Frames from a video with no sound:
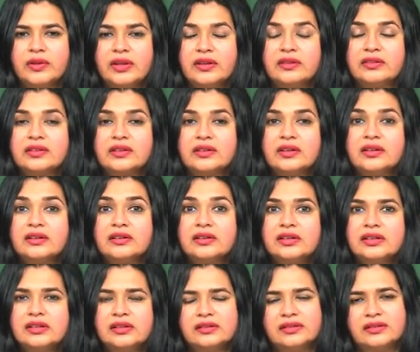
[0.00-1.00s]

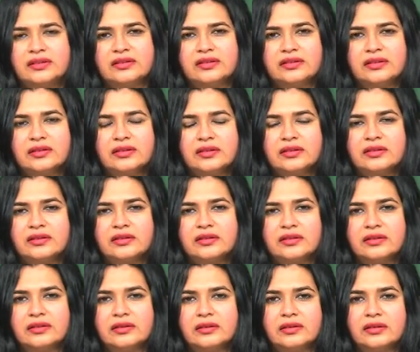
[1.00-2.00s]
scurrilous.
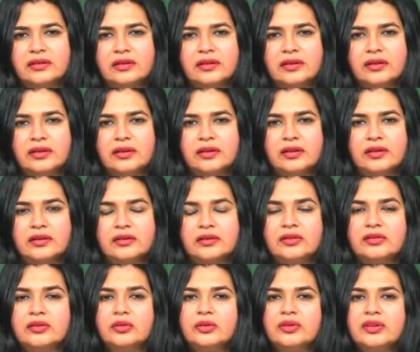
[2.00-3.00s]

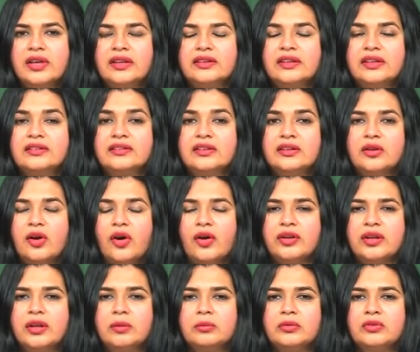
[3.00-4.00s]
So, those are the
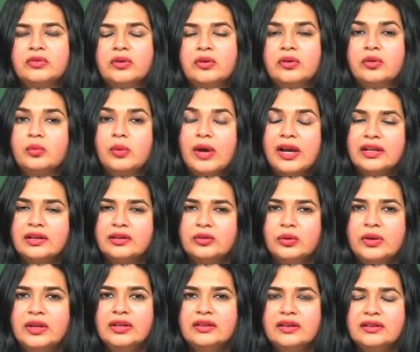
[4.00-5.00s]
synonyms. So, while
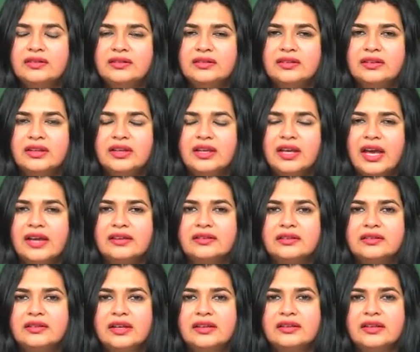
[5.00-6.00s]
doing this
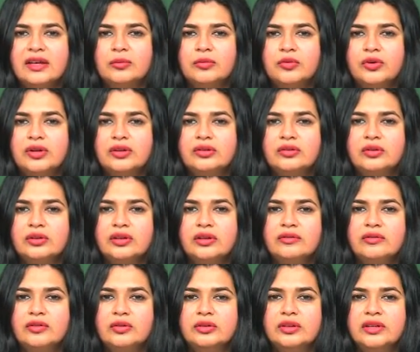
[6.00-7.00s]
exercise, I am going to
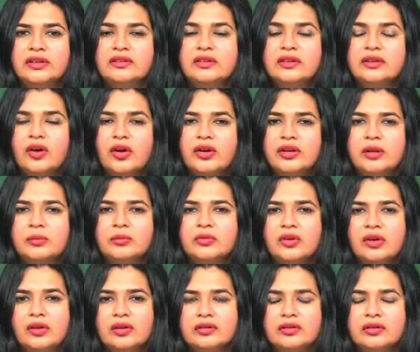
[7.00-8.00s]
give you the synonyms
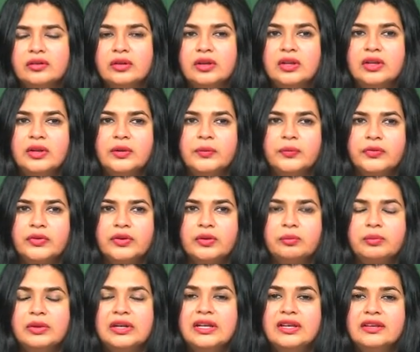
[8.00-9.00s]
also. So,
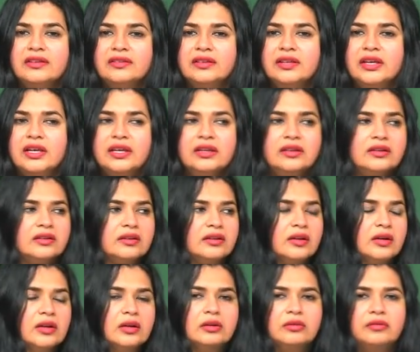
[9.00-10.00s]
Billingsgate,
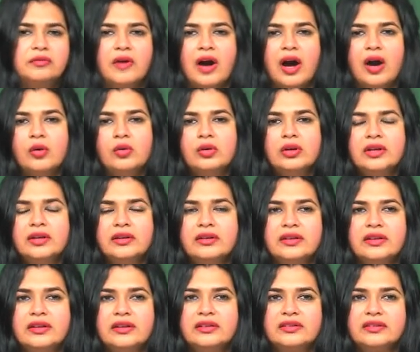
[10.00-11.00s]
foul,
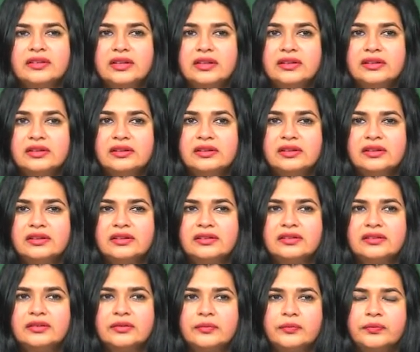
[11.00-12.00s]

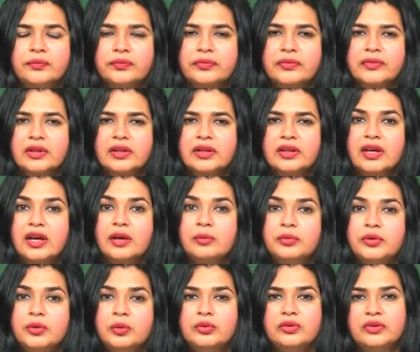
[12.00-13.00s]
scurrilous,
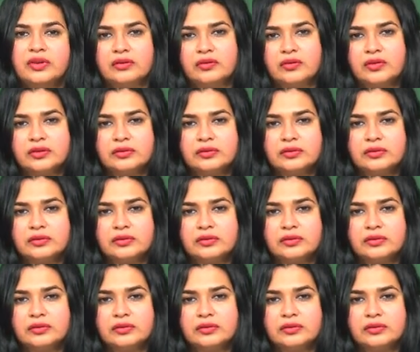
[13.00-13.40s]
abusive.